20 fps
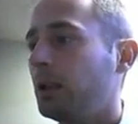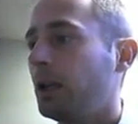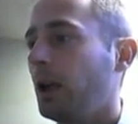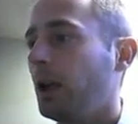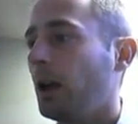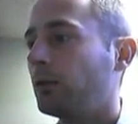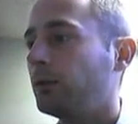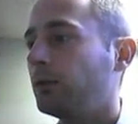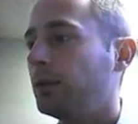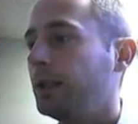
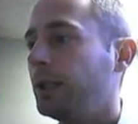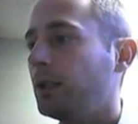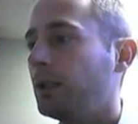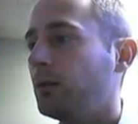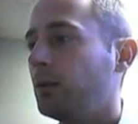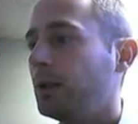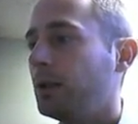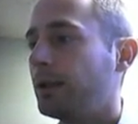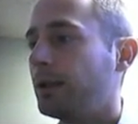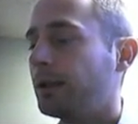a reading
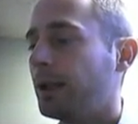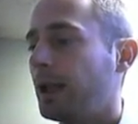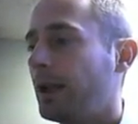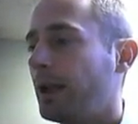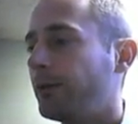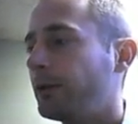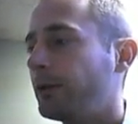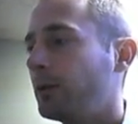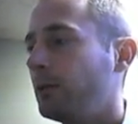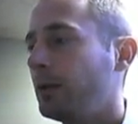quiz
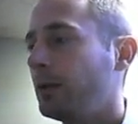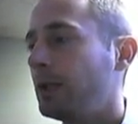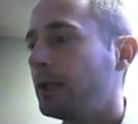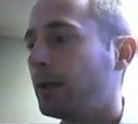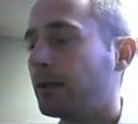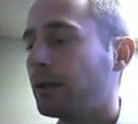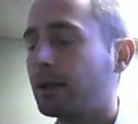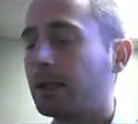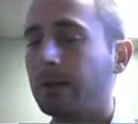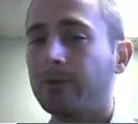every
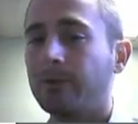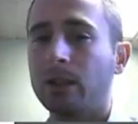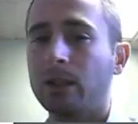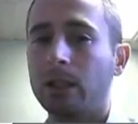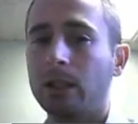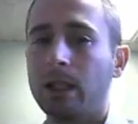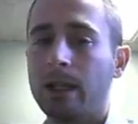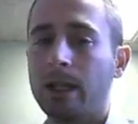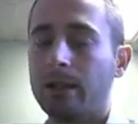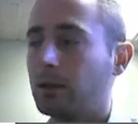week except for
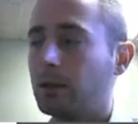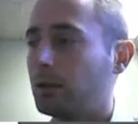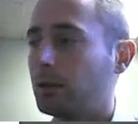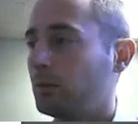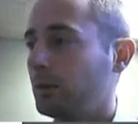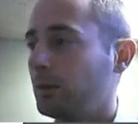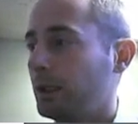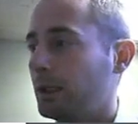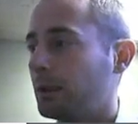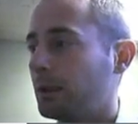the last
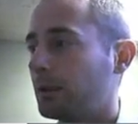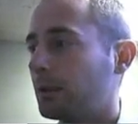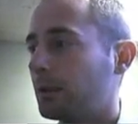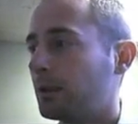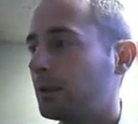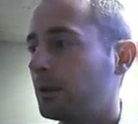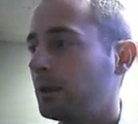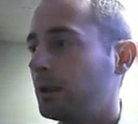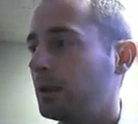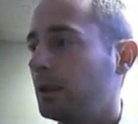2
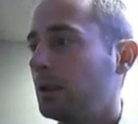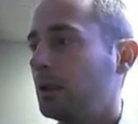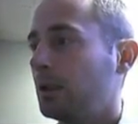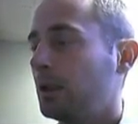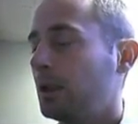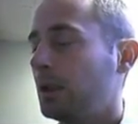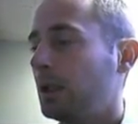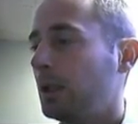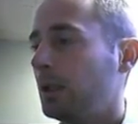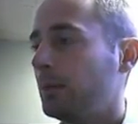weeks.
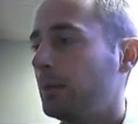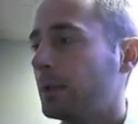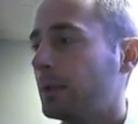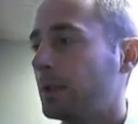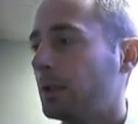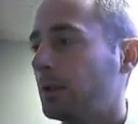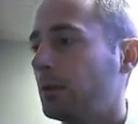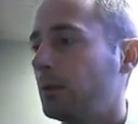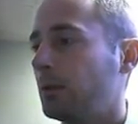And